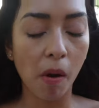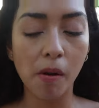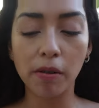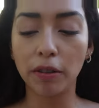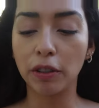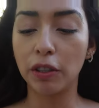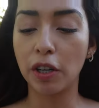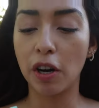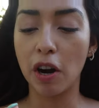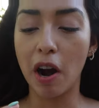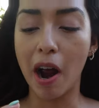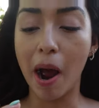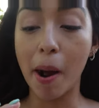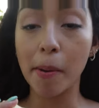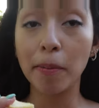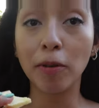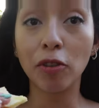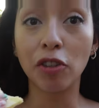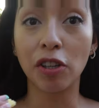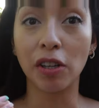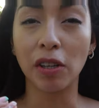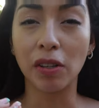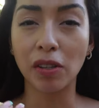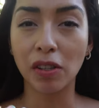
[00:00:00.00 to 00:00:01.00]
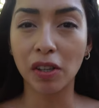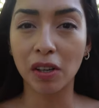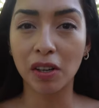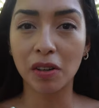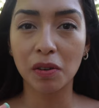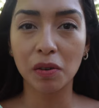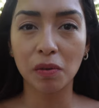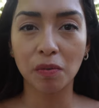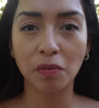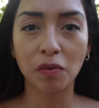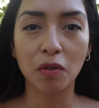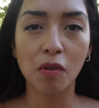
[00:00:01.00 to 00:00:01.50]
So there are options
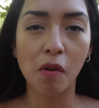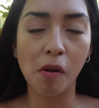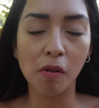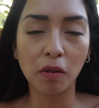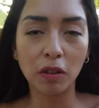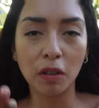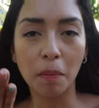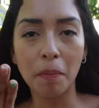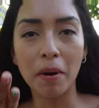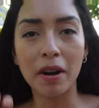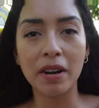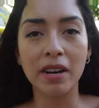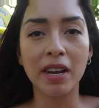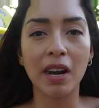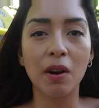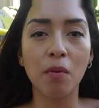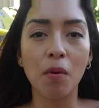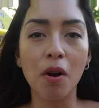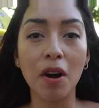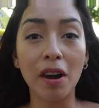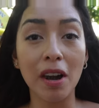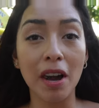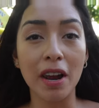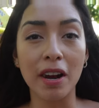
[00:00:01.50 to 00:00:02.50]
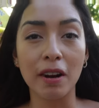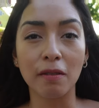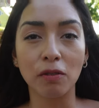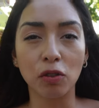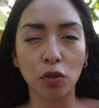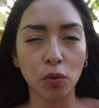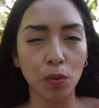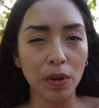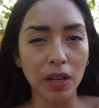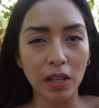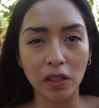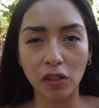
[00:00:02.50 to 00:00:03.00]
depending on what kind of
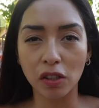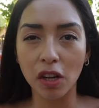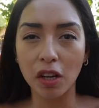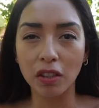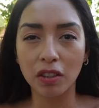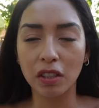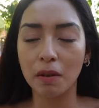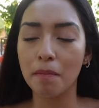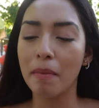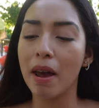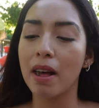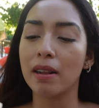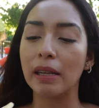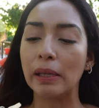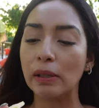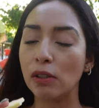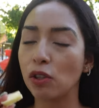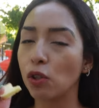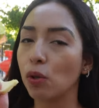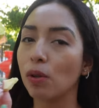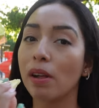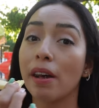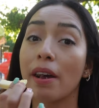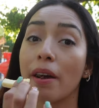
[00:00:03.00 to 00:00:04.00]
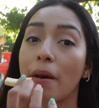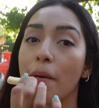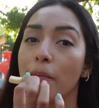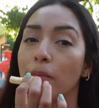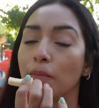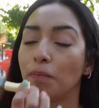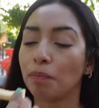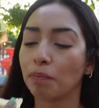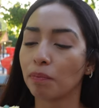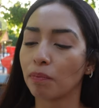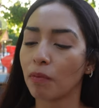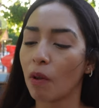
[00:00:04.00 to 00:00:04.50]
sweet and salty balance you like.
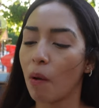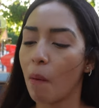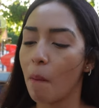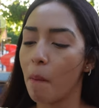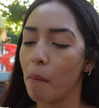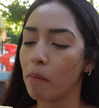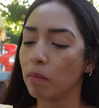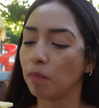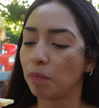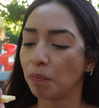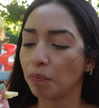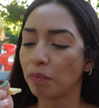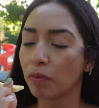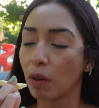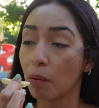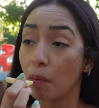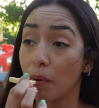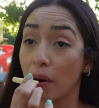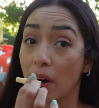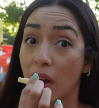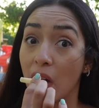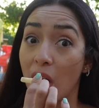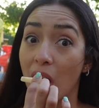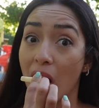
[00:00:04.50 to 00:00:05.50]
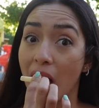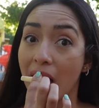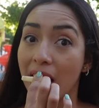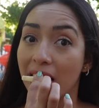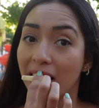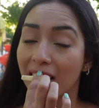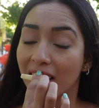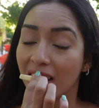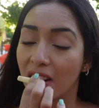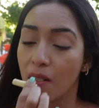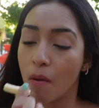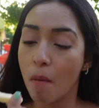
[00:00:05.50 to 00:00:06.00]
pretty good.
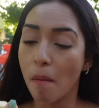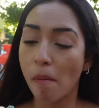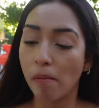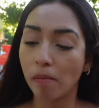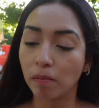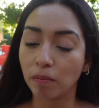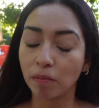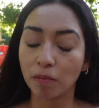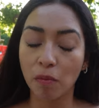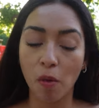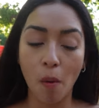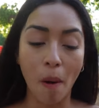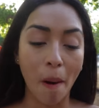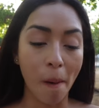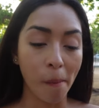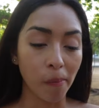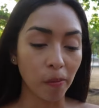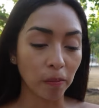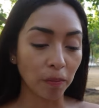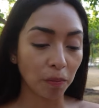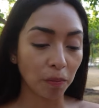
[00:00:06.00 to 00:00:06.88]
Wow.